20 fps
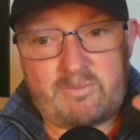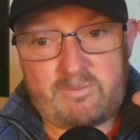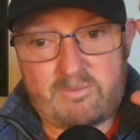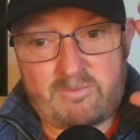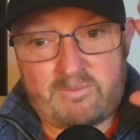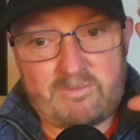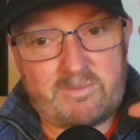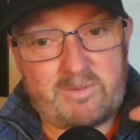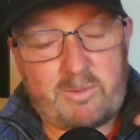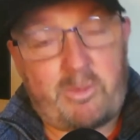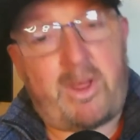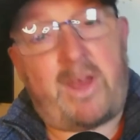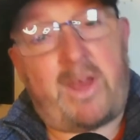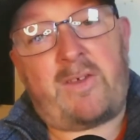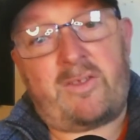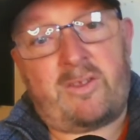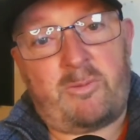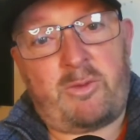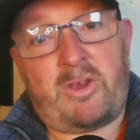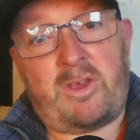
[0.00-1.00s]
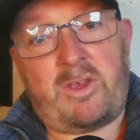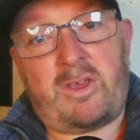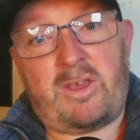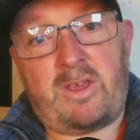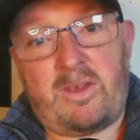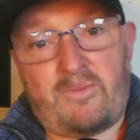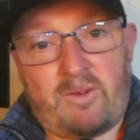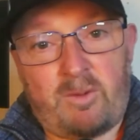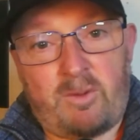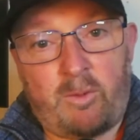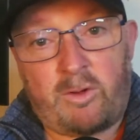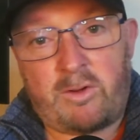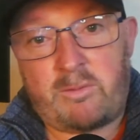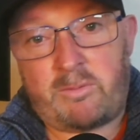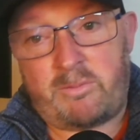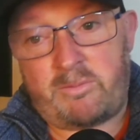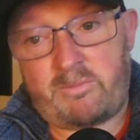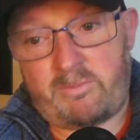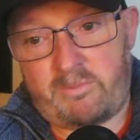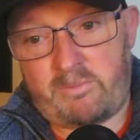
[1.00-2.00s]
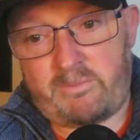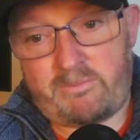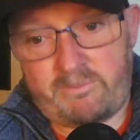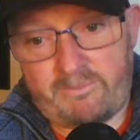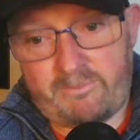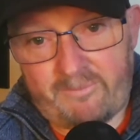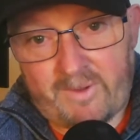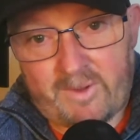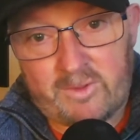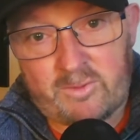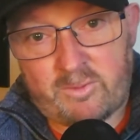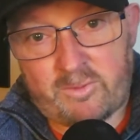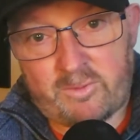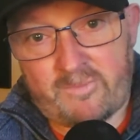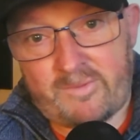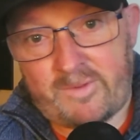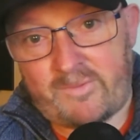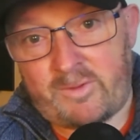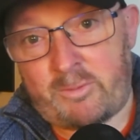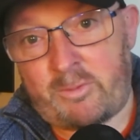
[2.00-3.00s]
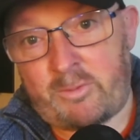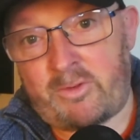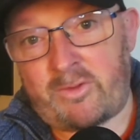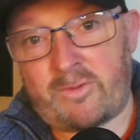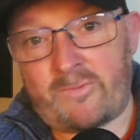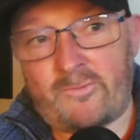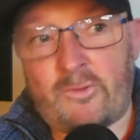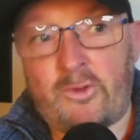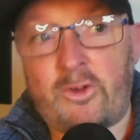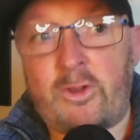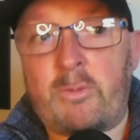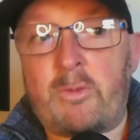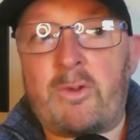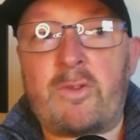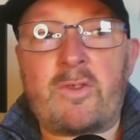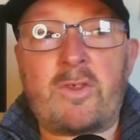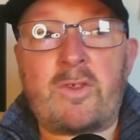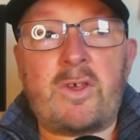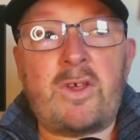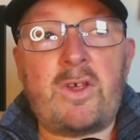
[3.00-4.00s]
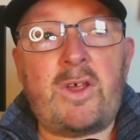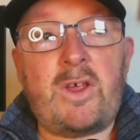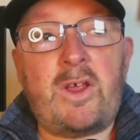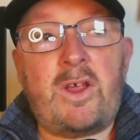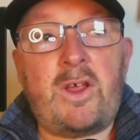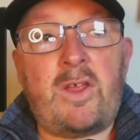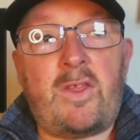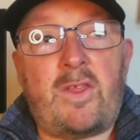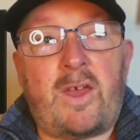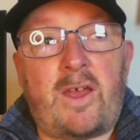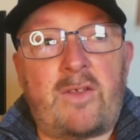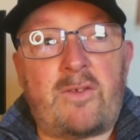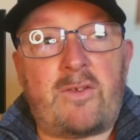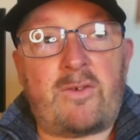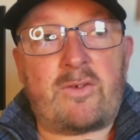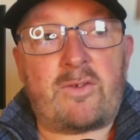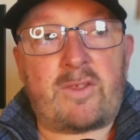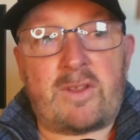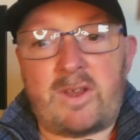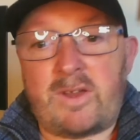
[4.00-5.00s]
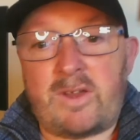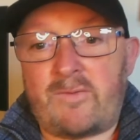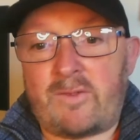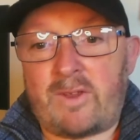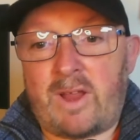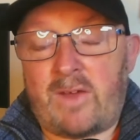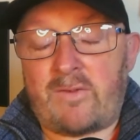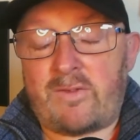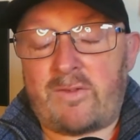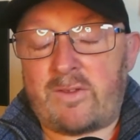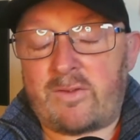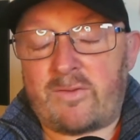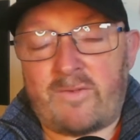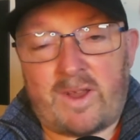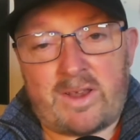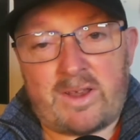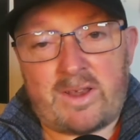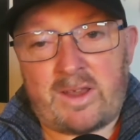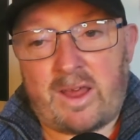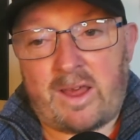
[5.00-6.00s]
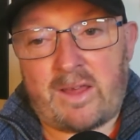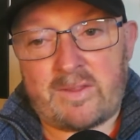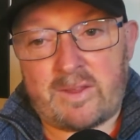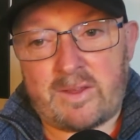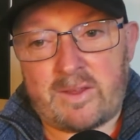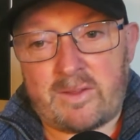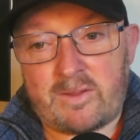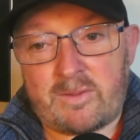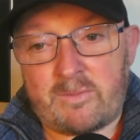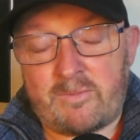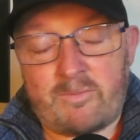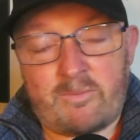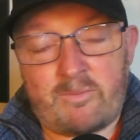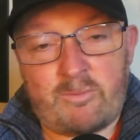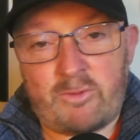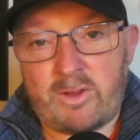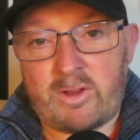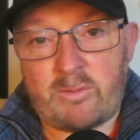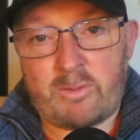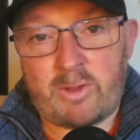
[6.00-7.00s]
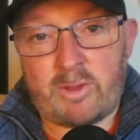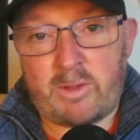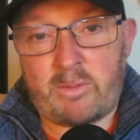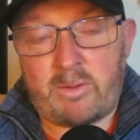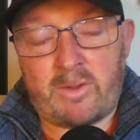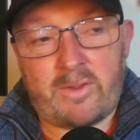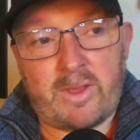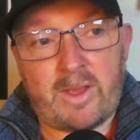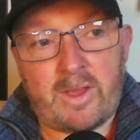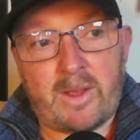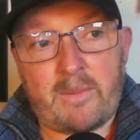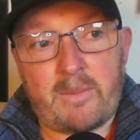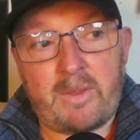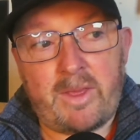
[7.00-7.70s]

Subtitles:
the place to be if you want to find someone 50 plus or 40 plus. They're just living life, and there's fantastic, some brilliant people on there.